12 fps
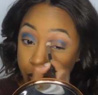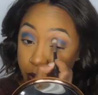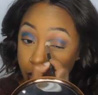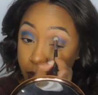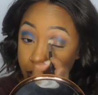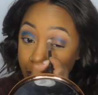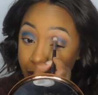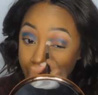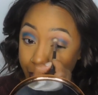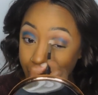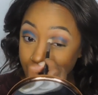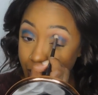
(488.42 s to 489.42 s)
No
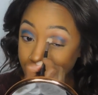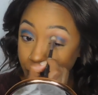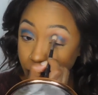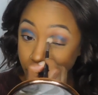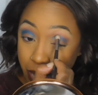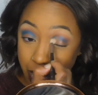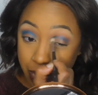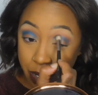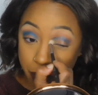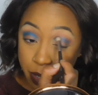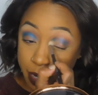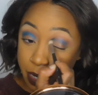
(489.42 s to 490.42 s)
lie, I do not
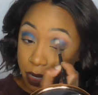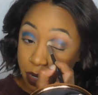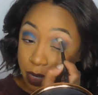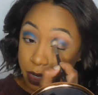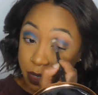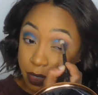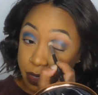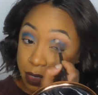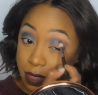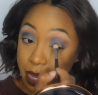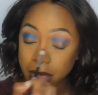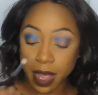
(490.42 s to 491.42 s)
like playing in
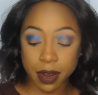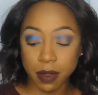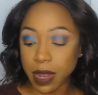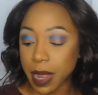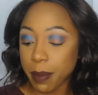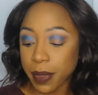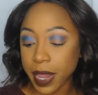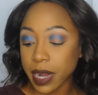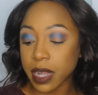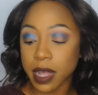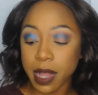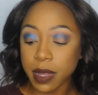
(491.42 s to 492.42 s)
colors. I don't like
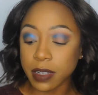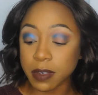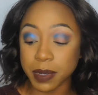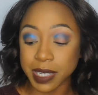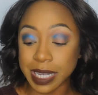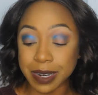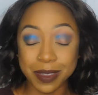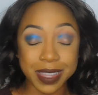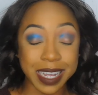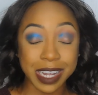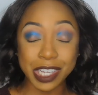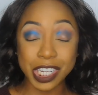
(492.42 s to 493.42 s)
playing in colors because I don't
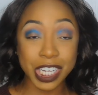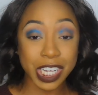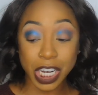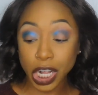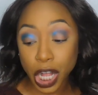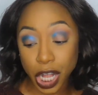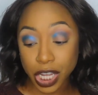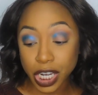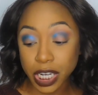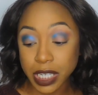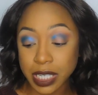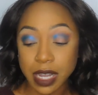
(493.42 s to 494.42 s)
think I look good in
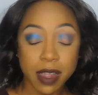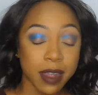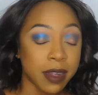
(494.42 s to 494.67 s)
colors.